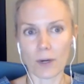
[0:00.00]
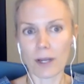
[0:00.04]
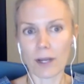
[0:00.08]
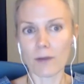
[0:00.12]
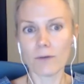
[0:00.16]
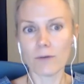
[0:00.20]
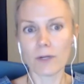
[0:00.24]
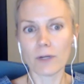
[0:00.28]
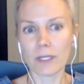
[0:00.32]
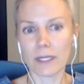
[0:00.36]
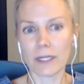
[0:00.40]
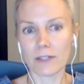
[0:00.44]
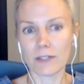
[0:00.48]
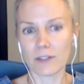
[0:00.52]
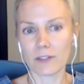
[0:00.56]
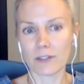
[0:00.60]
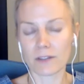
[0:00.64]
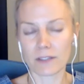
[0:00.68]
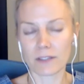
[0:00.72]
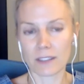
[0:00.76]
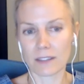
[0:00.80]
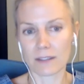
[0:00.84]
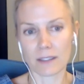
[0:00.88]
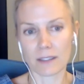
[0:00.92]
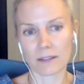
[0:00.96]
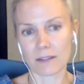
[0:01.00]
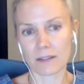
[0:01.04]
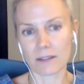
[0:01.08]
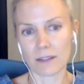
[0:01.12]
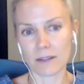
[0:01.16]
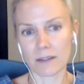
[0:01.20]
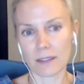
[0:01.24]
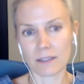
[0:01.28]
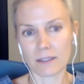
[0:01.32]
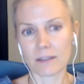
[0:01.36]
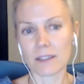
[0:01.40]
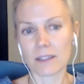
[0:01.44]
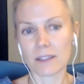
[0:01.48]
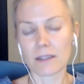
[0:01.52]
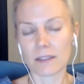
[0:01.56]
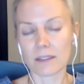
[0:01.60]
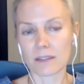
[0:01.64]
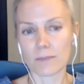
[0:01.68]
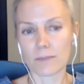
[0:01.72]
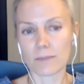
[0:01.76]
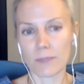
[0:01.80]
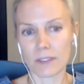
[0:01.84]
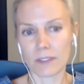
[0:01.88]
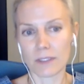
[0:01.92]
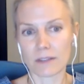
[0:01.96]
So every agency that's in
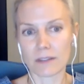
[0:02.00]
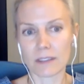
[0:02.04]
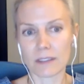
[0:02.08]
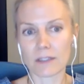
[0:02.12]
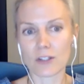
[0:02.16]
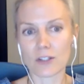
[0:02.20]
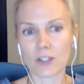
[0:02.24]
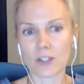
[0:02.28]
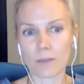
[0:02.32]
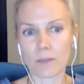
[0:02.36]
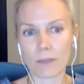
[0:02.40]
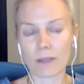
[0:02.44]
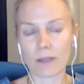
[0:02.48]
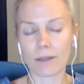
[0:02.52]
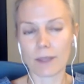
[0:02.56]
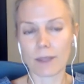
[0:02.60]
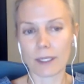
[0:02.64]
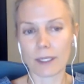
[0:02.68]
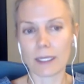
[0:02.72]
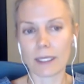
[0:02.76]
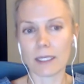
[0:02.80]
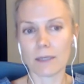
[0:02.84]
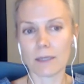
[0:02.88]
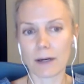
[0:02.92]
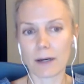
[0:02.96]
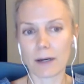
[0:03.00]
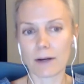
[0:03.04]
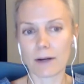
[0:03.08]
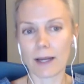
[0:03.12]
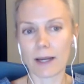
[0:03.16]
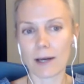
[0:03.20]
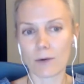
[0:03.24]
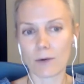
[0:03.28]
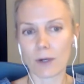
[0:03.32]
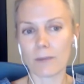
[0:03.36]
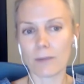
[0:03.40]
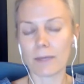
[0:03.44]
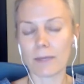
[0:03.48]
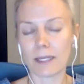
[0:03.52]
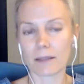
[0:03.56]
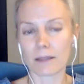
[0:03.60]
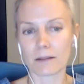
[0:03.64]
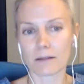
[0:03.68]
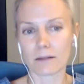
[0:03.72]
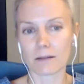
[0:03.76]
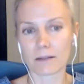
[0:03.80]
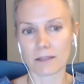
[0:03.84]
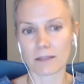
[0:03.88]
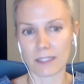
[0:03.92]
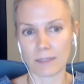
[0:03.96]
this business should be thinking about, how do I make
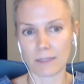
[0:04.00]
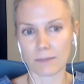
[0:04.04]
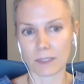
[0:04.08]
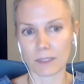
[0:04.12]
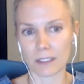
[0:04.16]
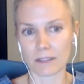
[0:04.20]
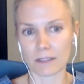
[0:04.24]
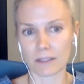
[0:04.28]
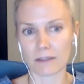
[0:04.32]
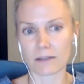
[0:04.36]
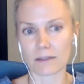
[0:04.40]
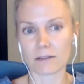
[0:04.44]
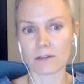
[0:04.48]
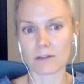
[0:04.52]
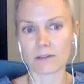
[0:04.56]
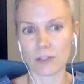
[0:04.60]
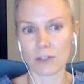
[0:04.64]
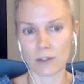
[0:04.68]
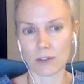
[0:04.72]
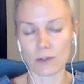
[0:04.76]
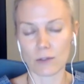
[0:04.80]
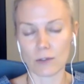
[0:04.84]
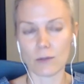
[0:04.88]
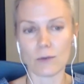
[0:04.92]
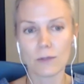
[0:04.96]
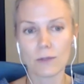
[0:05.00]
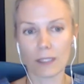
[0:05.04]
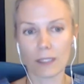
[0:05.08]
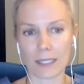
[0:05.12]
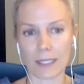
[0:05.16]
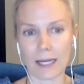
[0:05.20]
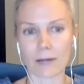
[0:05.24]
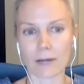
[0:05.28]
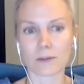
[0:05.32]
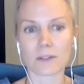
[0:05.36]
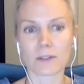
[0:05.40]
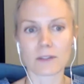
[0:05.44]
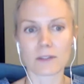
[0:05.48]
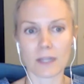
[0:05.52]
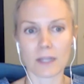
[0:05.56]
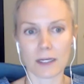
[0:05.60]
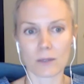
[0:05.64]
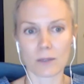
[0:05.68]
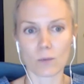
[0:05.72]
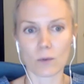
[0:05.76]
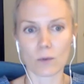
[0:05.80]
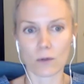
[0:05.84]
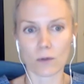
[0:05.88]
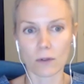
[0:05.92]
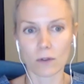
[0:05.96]
this seamless to the
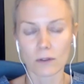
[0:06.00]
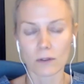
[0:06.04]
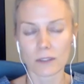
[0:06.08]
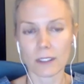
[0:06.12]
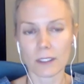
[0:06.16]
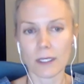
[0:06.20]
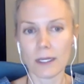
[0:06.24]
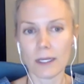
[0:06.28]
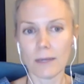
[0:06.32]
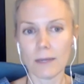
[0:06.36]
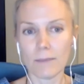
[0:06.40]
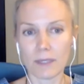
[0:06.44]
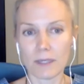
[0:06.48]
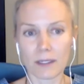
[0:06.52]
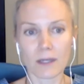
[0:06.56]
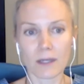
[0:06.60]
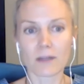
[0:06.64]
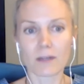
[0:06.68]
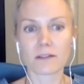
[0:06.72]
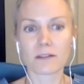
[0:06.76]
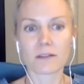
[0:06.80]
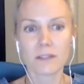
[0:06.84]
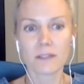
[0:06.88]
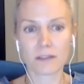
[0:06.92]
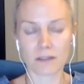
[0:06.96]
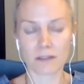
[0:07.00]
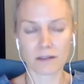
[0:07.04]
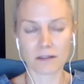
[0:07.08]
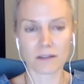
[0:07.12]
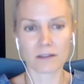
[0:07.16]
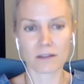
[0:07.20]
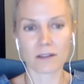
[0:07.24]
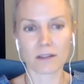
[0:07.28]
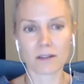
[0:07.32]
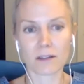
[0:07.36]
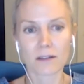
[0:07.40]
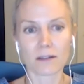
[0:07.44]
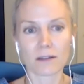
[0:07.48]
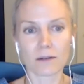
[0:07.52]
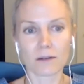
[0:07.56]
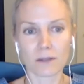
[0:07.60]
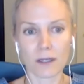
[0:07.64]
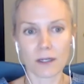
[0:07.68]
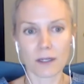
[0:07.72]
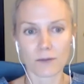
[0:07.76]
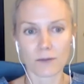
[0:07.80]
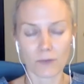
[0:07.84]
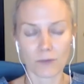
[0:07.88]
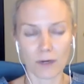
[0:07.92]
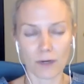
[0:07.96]
outside world? Because this is the
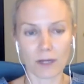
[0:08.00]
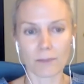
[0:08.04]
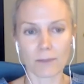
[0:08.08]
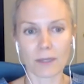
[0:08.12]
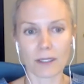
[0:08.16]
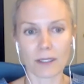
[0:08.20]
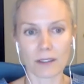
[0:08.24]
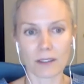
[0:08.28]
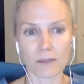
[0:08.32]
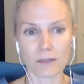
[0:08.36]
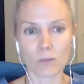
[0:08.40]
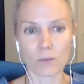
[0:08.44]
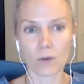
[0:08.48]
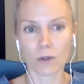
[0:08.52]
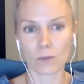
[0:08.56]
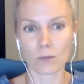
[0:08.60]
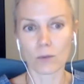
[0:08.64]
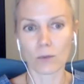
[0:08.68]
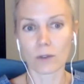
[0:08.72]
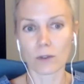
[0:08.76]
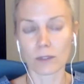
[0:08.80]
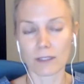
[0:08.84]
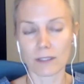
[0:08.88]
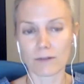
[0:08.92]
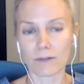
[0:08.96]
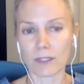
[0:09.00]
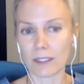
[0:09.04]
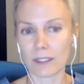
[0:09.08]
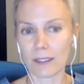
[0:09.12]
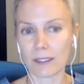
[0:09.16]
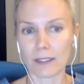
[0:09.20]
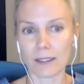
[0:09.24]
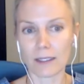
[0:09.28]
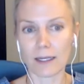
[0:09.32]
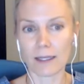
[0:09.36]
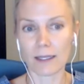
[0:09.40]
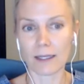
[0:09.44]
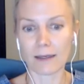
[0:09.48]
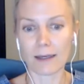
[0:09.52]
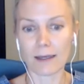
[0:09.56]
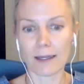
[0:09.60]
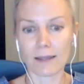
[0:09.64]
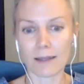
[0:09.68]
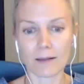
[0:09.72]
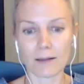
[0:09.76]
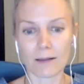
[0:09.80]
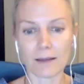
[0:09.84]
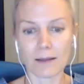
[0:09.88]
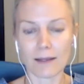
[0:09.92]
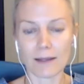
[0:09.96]
kind of fragmented world we're living in.
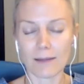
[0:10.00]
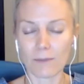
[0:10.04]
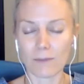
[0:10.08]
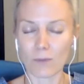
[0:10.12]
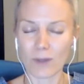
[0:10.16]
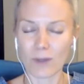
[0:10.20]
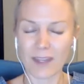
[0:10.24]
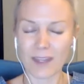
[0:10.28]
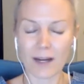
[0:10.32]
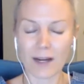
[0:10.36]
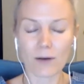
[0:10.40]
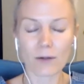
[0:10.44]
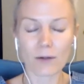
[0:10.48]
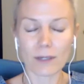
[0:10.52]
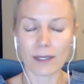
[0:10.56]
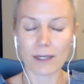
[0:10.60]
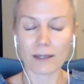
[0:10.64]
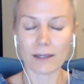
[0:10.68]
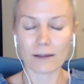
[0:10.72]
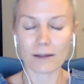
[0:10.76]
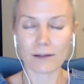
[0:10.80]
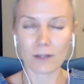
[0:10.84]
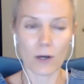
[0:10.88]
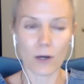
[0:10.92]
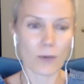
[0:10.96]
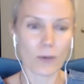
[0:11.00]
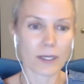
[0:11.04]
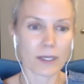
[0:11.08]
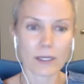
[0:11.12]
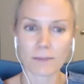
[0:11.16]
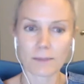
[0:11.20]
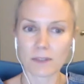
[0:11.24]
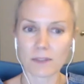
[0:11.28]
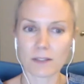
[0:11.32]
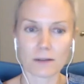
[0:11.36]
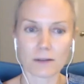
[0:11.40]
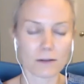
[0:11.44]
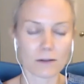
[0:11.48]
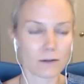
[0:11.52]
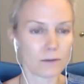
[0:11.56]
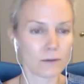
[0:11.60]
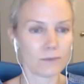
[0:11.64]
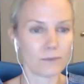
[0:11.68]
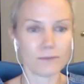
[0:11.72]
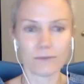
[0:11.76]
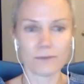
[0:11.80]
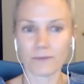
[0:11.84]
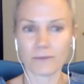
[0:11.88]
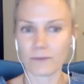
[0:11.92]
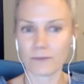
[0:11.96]
And without going up
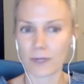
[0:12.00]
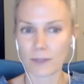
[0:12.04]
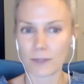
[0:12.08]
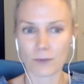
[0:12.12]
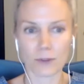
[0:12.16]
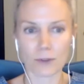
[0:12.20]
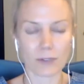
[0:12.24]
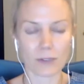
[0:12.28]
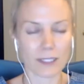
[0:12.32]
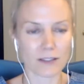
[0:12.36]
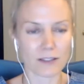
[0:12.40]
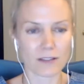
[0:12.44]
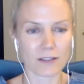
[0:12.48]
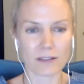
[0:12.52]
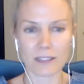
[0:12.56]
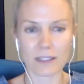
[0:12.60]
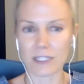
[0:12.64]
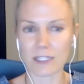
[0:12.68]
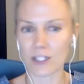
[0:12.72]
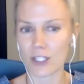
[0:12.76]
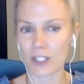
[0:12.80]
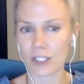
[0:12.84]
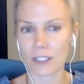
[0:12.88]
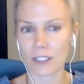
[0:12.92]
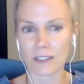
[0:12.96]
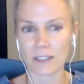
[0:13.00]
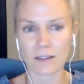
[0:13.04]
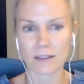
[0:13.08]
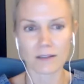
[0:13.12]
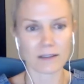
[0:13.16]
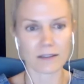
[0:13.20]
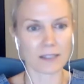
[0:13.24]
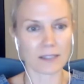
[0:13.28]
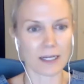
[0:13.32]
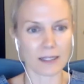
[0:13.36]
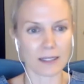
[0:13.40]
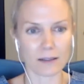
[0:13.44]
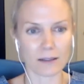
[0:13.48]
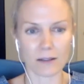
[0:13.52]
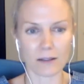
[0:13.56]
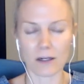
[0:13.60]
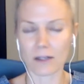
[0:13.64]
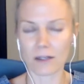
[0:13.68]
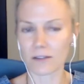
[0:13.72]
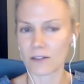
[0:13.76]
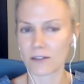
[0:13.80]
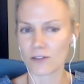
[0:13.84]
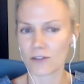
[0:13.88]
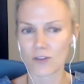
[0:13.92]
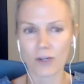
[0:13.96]
to federal legislation and to state law
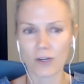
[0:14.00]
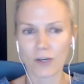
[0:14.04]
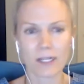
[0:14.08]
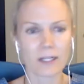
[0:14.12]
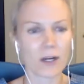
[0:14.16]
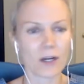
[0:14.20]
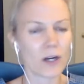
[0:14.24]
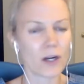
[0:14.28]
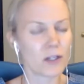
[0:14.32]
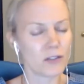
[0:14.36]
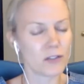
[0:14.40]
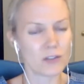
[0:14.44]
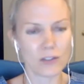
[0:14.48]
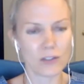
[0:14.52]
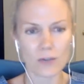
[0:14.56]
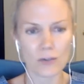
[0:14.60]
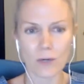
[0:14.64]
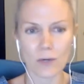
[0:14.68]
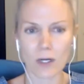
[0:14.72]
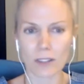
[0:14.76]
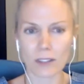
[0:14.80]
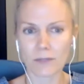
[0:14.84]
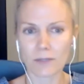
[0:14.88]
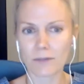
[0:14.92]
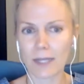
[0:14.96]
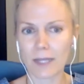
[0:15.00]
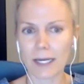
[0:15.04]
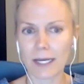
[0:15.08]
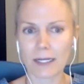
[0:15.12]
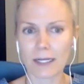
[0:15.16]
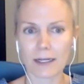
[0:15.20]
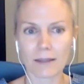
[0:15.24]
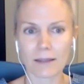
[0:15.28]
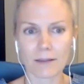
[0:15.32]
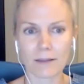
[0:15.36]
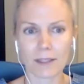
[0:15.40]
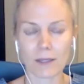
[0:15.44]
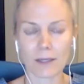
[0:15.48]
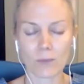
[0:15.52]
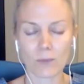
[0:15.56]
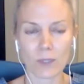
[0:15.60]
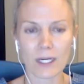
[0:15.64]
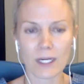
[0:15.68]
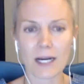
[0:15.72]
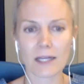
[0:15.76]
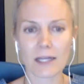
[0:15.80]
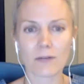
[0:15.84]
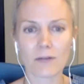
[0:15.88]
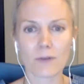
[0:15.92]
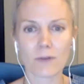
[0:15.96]
to try and undo all of that, I think we
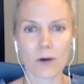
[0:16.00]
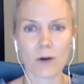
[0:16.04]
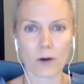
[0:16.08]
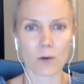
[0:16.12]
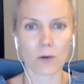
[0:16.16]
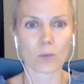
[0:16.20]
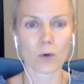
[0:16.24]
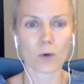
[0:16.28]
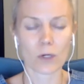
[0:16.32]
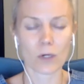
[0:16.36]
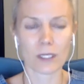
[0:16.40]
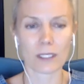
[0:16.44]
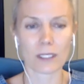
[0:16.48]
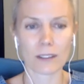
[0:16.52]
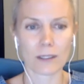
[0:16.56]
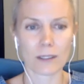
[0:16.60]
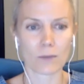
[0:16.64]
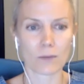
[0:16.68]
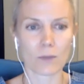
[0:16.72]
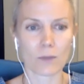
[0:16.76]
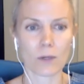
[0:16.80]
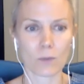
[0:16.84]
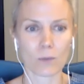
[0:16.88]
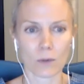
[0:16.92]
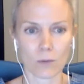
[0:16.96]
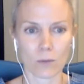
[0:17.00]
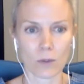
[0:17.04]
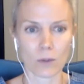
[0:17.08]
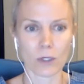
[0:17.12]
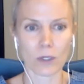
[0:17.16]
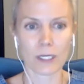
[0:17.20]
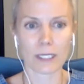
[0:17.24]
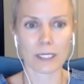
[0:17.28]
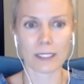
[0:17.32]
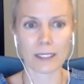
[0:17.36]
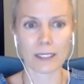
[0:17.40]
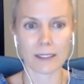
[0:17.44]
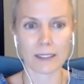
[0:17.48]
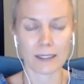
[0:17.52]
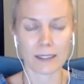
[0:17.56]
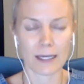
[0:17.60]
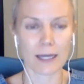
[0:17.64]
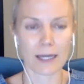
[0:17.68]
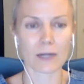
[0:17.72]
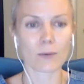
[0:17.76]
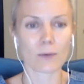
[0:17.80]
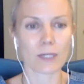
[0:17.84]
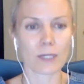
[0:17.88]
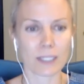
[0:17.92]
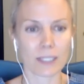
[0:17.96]
kind of are working in what we're working in, and
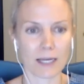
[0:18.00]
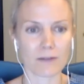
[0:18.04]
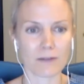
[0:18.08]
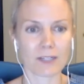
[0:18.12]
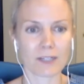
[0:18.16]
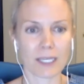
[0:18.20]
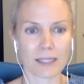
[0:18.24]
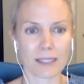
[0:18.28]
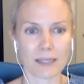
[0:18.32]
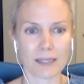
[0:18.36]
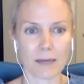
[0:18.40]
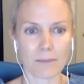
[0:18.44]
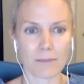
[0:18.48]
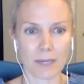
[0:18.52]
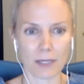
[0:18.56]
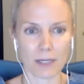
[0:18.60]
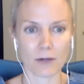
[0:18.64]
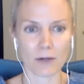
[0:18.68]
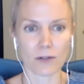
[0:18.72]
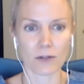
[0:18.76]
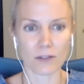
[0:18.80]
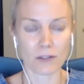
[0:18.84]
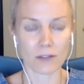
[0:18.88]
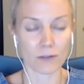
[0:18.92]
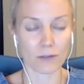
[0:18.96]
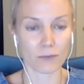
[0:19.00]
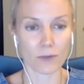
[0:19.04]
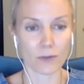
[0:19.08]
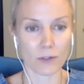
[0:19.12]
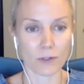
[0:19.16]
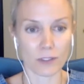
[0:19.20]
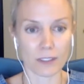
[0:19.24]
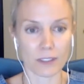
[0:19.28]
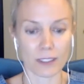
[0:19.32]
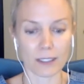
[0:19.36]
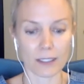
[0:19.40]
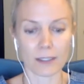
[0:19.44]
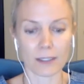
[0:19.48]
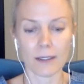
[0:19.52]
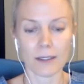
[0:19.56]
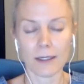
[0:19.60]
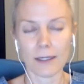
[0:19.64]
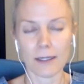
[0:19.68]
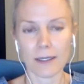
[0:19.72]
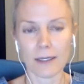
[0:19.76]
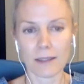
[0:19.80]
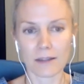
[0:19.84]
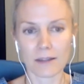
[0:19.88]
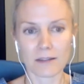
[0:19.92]
how do we navigate that better is the first thing.